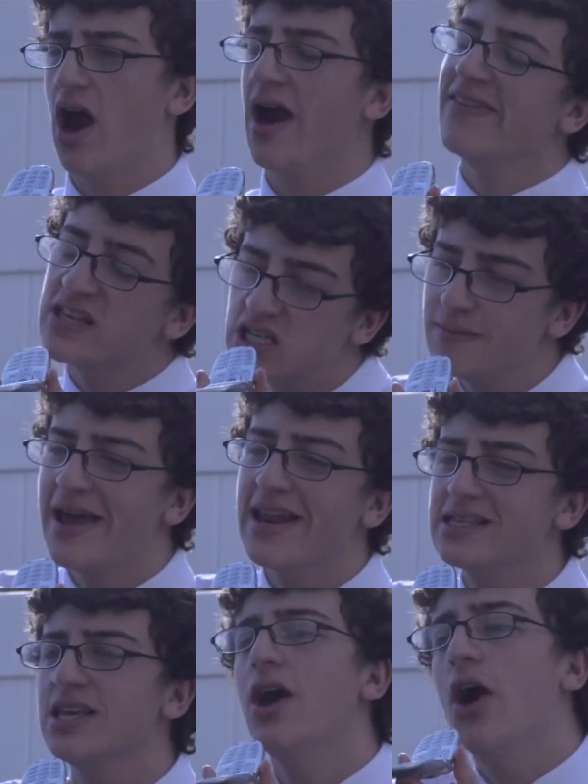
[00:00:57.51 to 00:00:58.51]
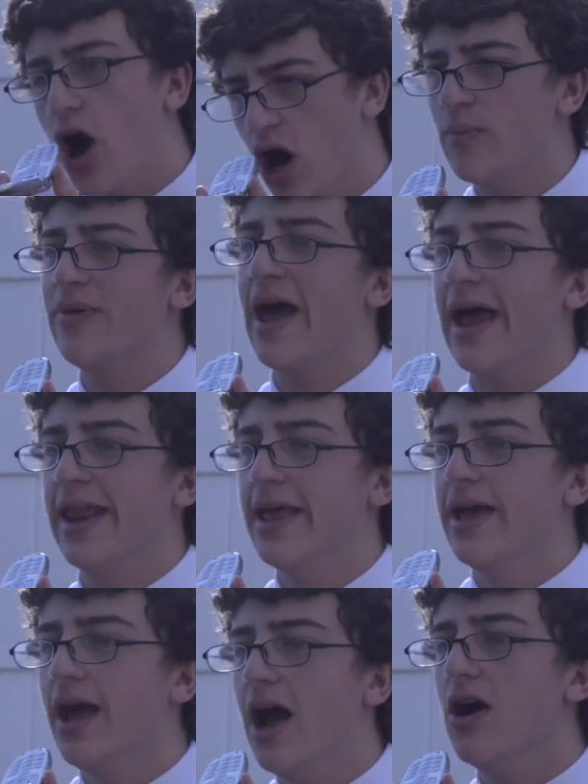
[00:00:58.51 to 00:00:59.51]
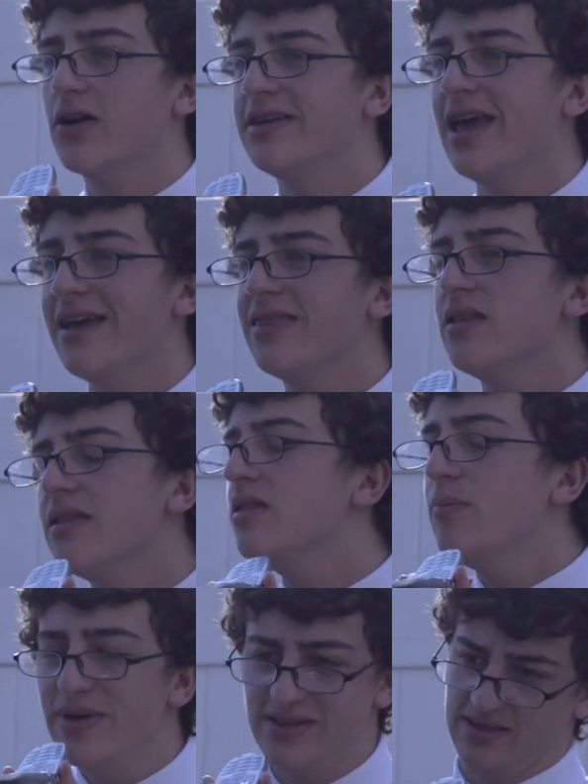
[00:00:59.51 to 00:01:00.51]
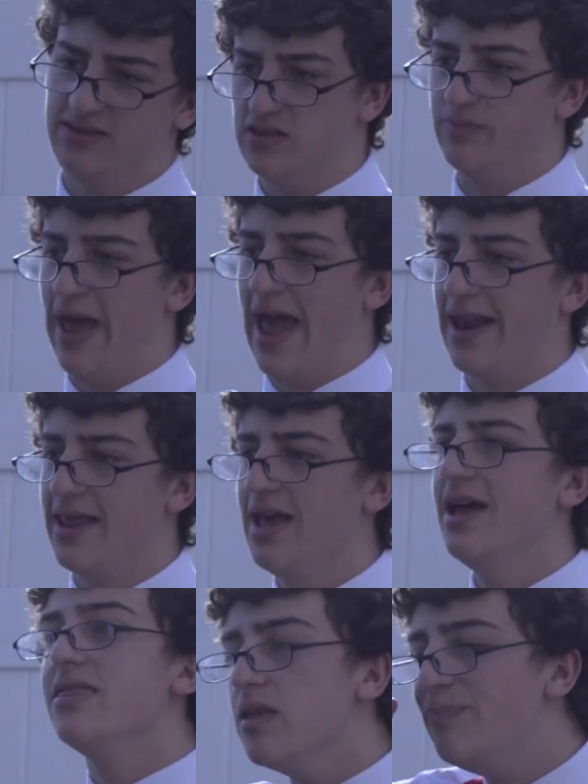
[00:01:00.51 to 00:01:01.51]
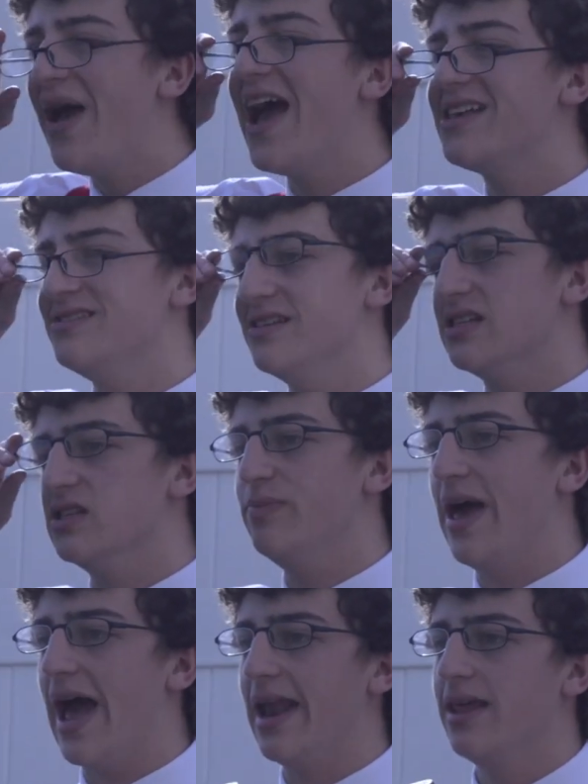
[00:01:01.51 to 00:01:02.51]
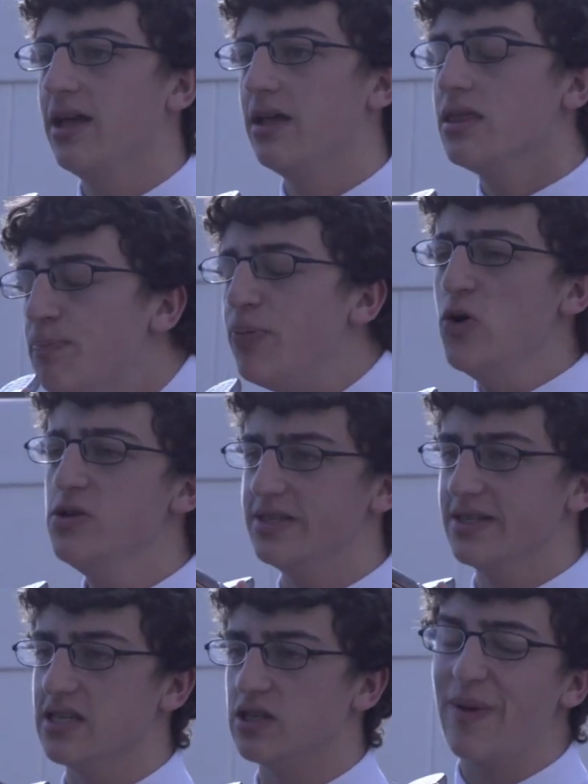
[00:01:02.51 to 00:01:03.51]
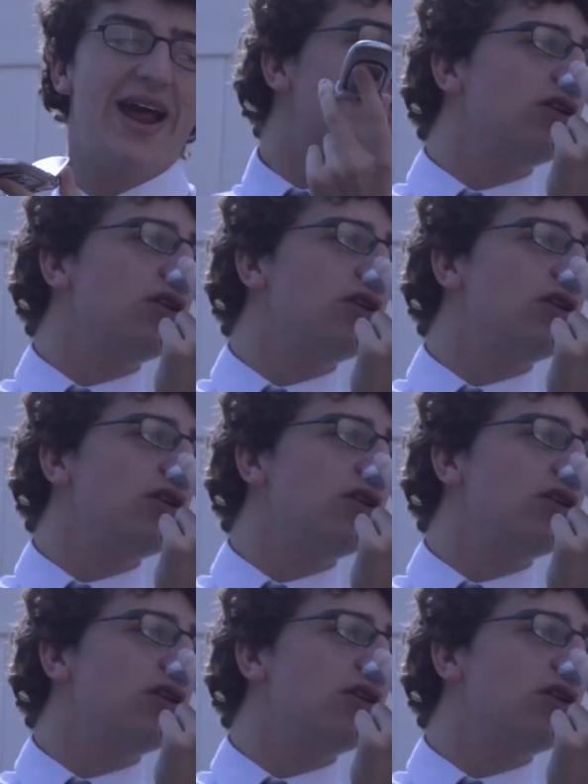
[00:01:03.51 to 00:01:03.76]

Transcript: All right, the schematics are bad. Okay, the, the, the business is bad. The badness is bad. The booziness is bad.